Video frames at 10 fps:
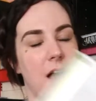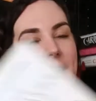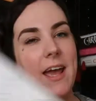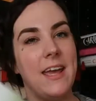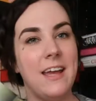
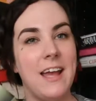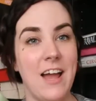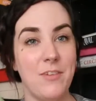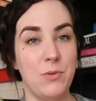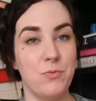I
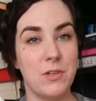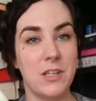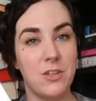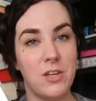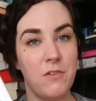have been really
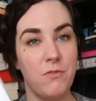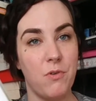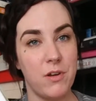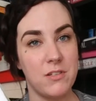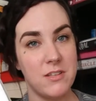looking
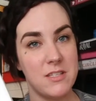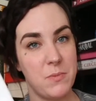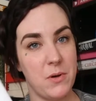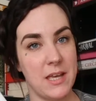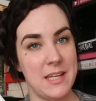forward to this
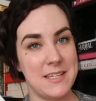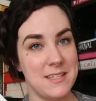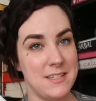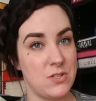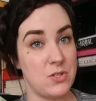book. It is a
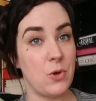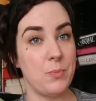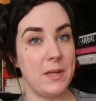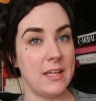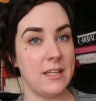
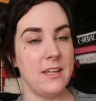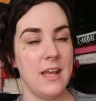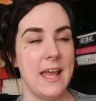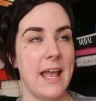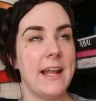dystopian,
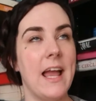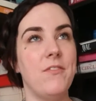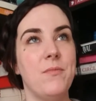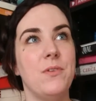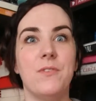and I
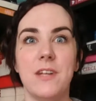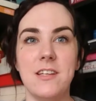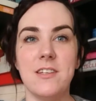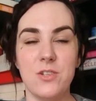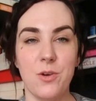haven't been reading
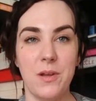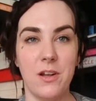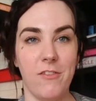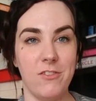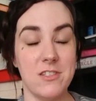dystopian
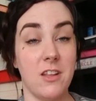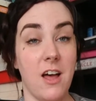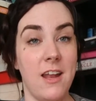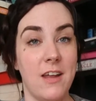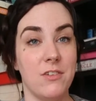novels a
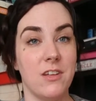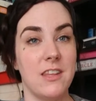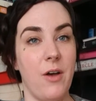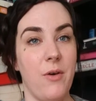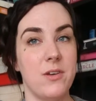lot. I feel like
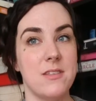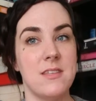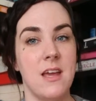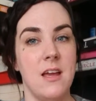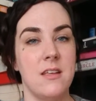that was
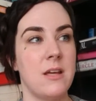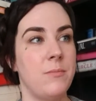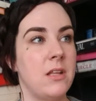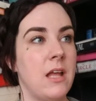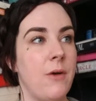
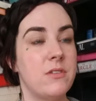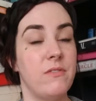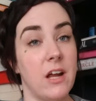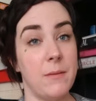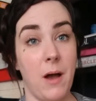something that was
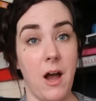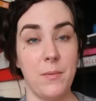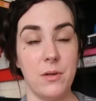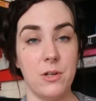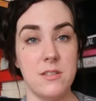very
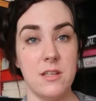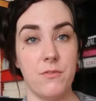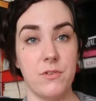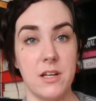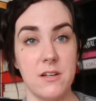popular
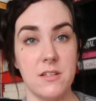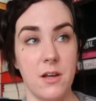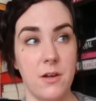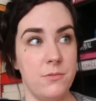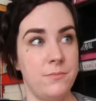several years
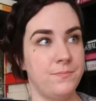ago.